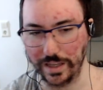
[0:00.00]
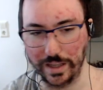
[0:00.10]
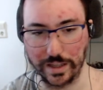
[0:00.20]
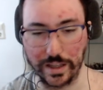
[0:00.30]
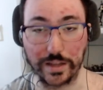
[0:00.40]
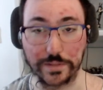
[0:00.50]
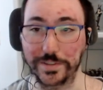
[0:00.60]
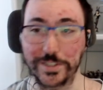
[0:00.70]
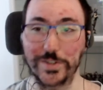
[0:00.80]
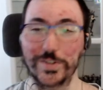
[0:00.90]
yeah,
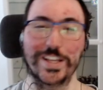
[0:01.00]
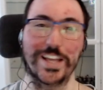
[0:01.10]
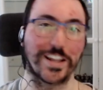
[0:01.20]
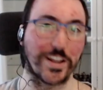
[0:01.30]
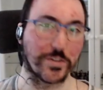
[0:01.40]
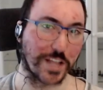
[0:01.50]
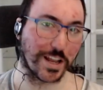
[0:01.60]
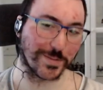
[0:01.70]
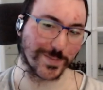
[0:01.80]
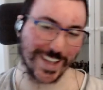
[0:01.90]
so uh, yeah, that was
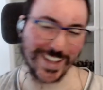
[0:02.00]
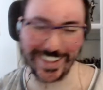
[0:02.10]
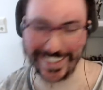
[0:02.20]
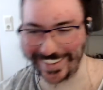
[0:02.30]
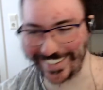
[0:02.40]
that.